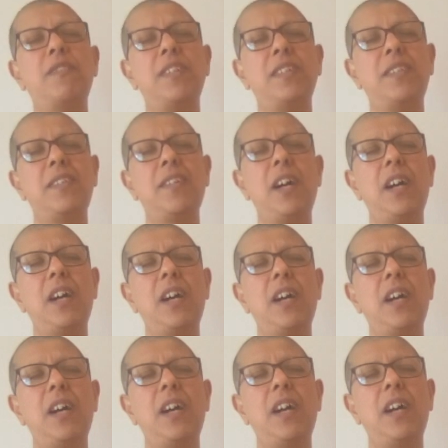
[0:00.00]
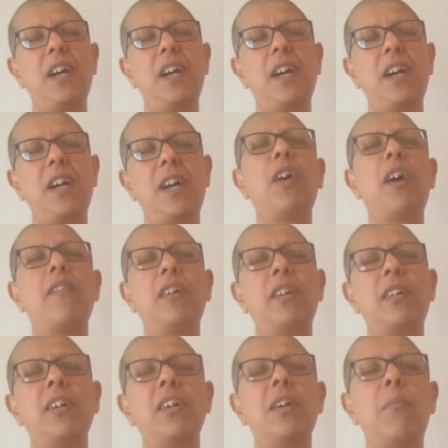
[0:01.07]
disturbance come to
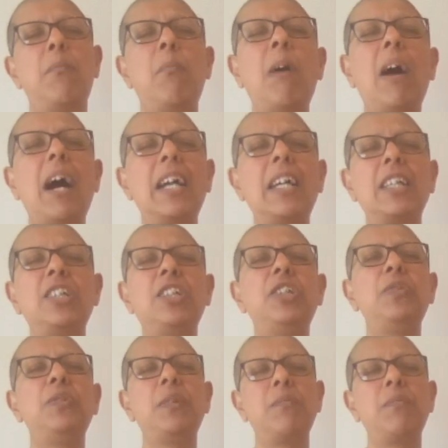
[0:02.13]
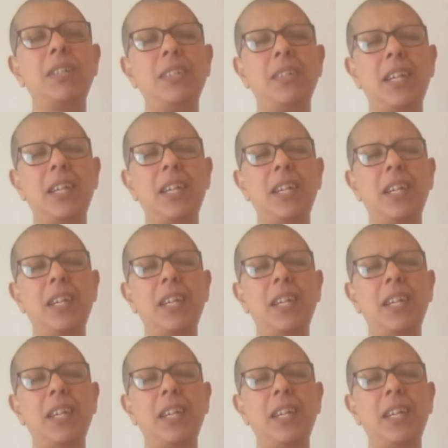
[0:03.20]
our mind during meditation
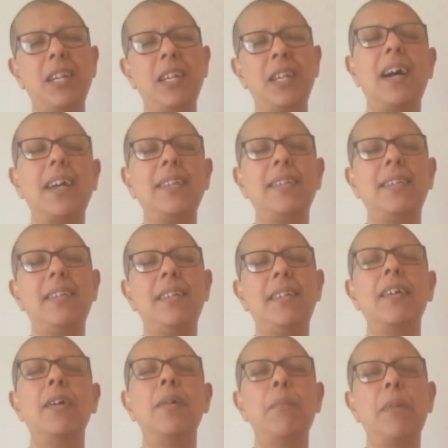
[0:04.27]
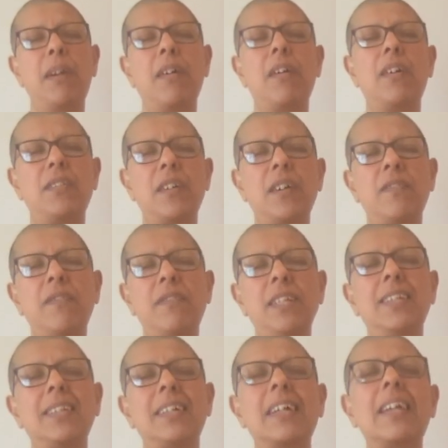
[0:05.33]
precisely because of
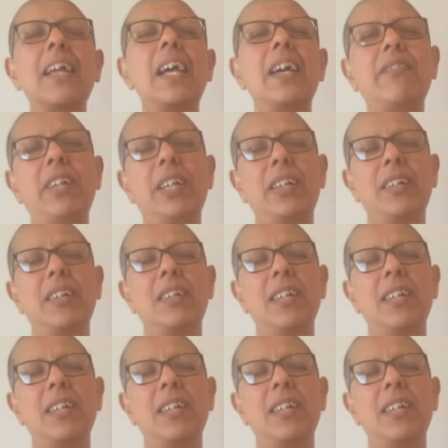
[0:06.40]
this craving.